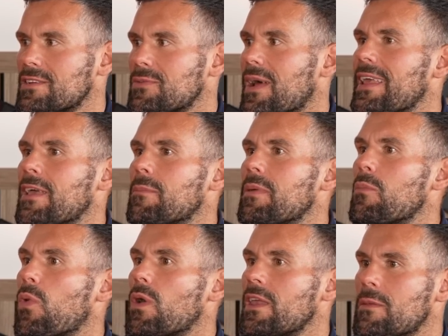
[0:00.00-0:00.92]
as well, he'd have
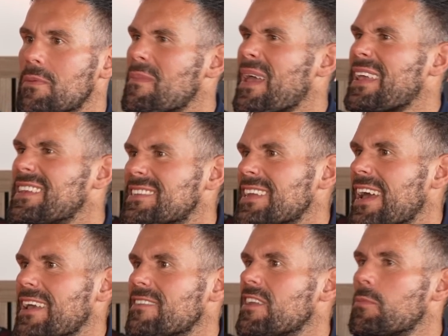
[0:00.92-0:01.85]
been making
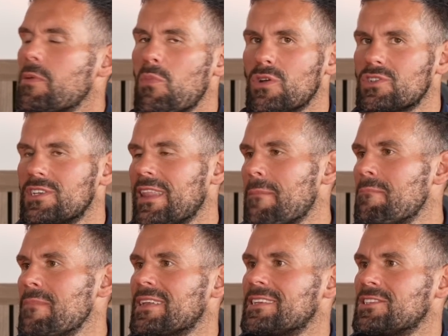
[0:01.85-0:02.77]
saves. He'd been watching
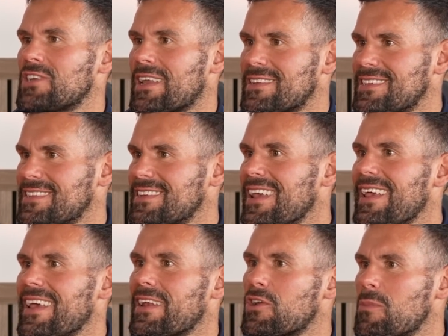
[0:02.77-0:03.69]
them missing chances.
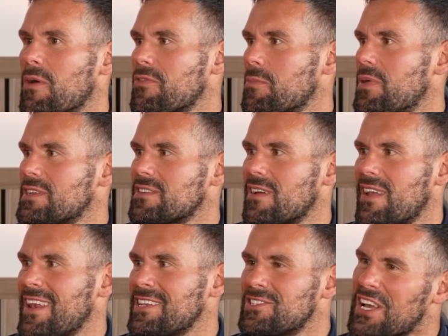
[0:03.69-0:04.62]
He'd have come off the pitch going,
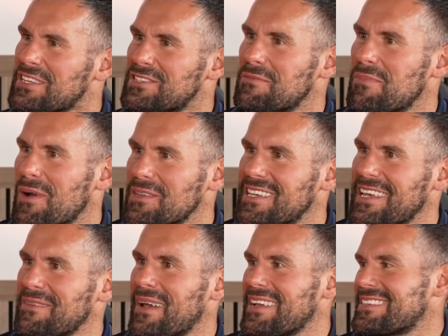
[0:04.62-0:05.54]
"Any chance of my team?"
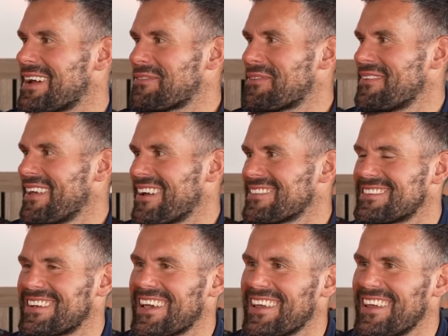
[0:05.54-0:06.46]
Today.